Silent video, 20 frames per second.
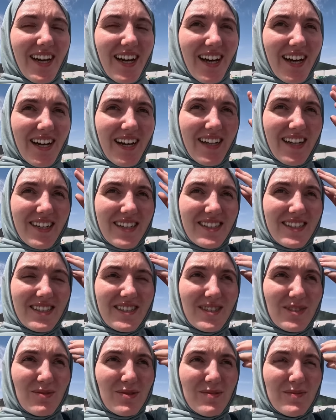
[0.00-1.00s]
and
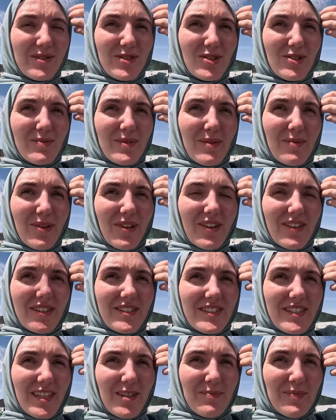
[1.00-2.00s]
the woman told me I'm not allowed
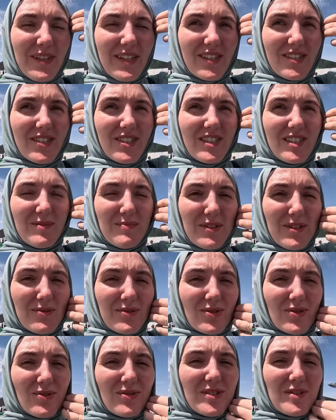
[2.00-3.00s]
to take pictures, but there
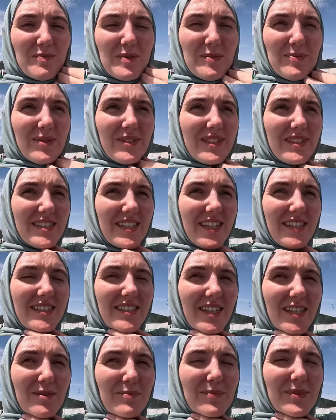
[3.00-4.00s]
was loads of people inside
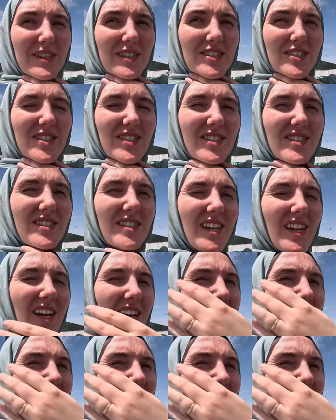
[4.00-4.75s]
taking pictures.